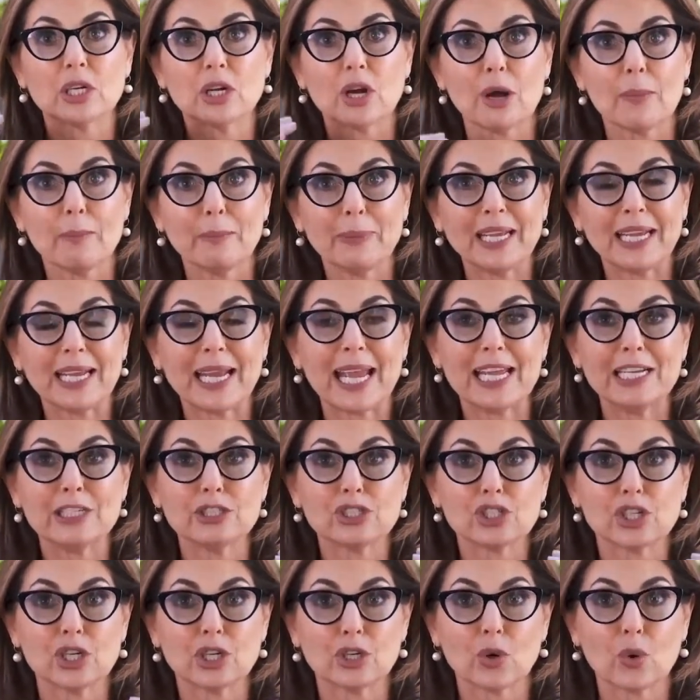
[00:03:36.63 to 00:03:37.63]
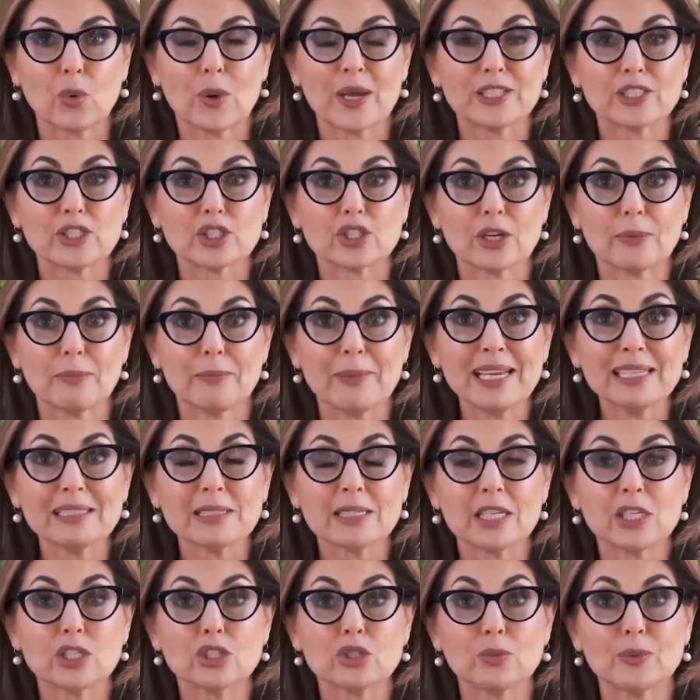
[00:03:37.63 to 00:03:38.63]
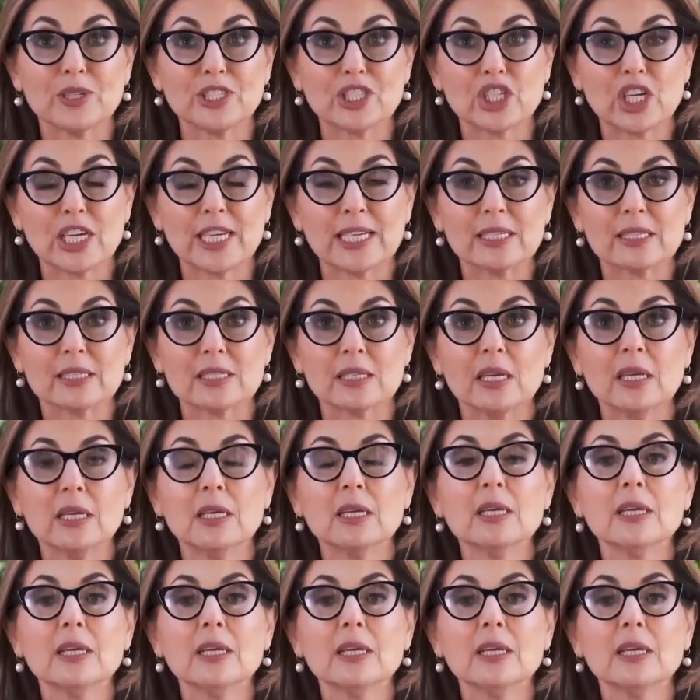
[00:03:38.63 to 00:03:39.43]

complication, question, message, which is,